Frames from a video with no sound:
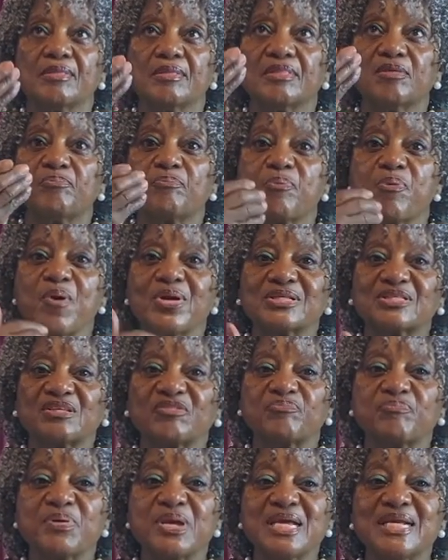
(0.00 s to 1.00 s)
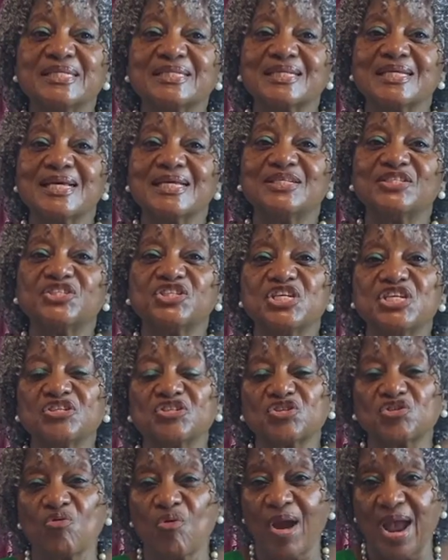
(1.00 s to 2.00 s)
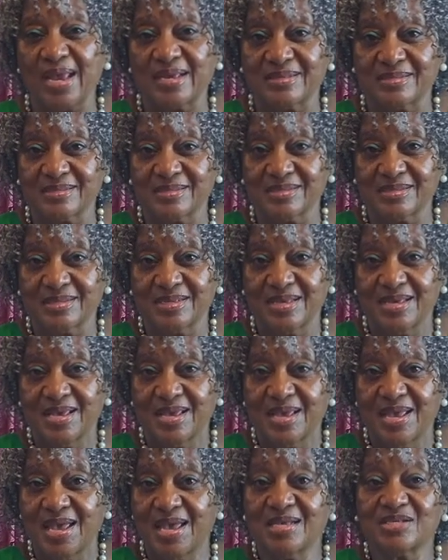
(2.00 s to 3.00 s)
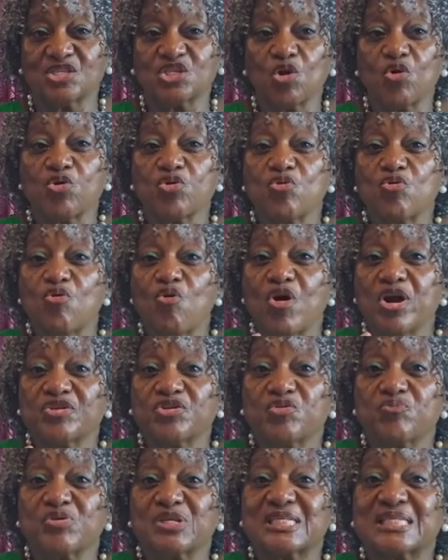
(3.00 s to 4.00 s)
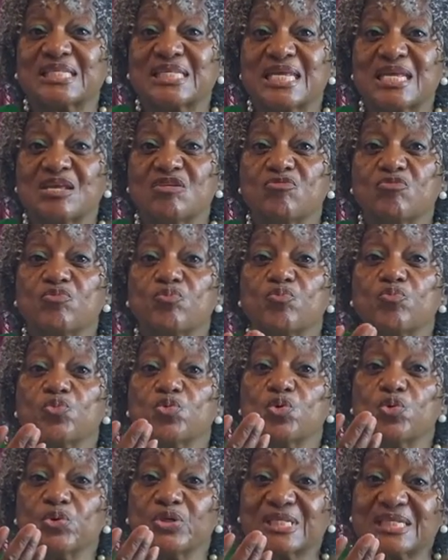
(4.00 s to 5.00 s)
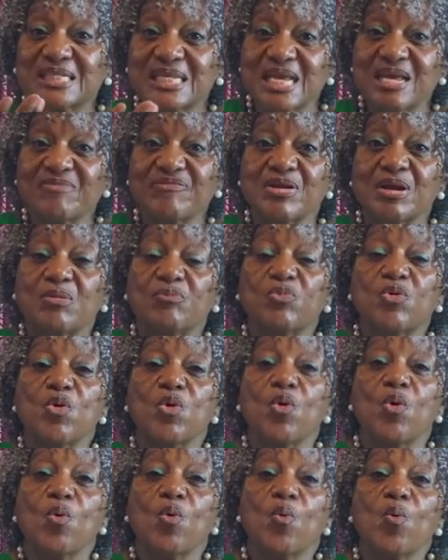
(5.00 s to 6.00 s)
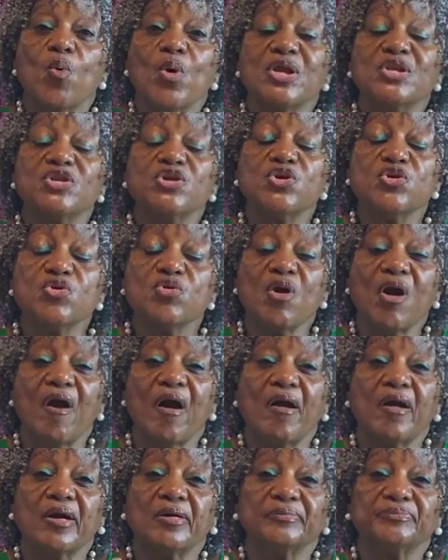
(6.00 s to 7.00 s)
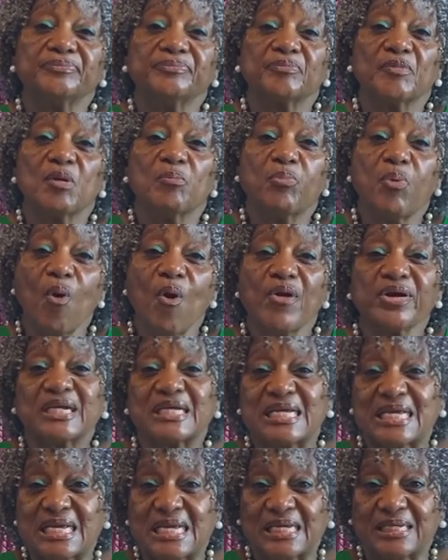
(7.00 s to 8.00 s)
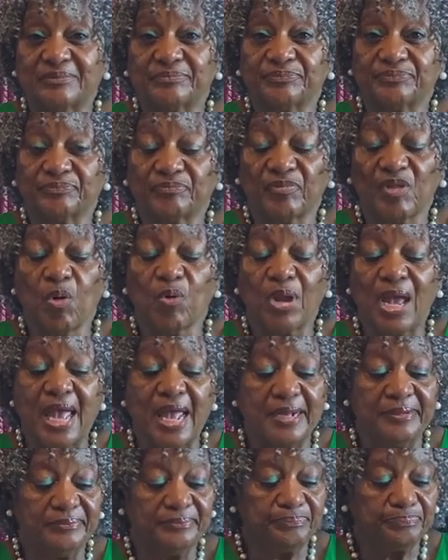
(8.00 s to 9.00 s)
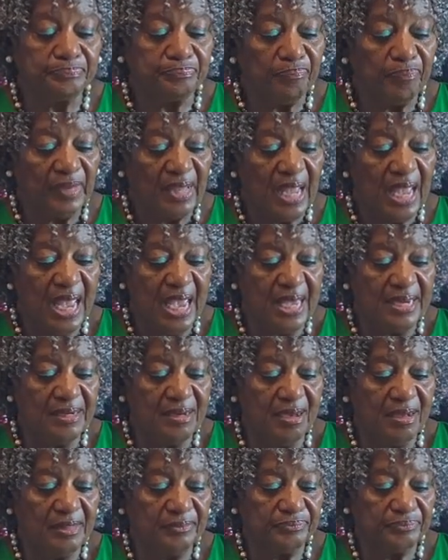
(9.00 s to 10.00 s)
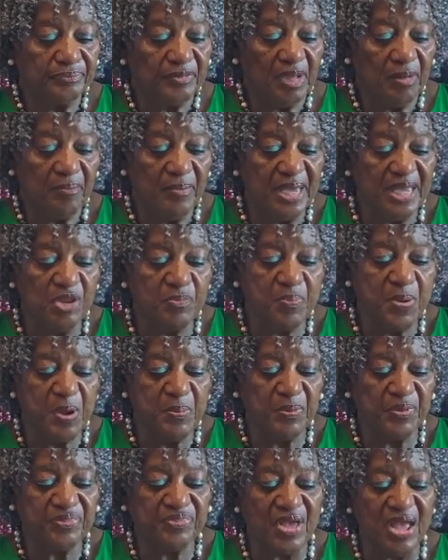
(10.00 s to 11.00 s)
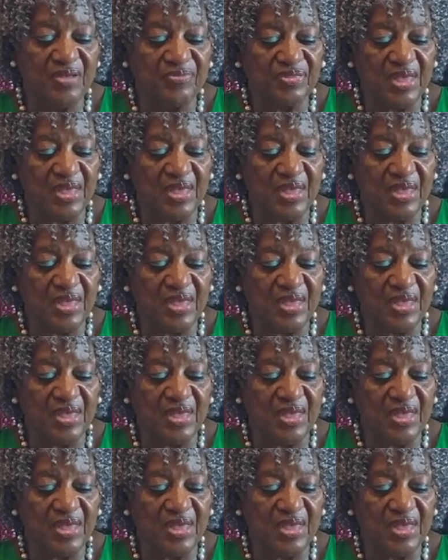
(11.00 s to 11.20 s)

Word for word: the Prince of Peace is Jesus Christ. And so you're going to receive you, receive him when you are born again. Okay? And um, many people think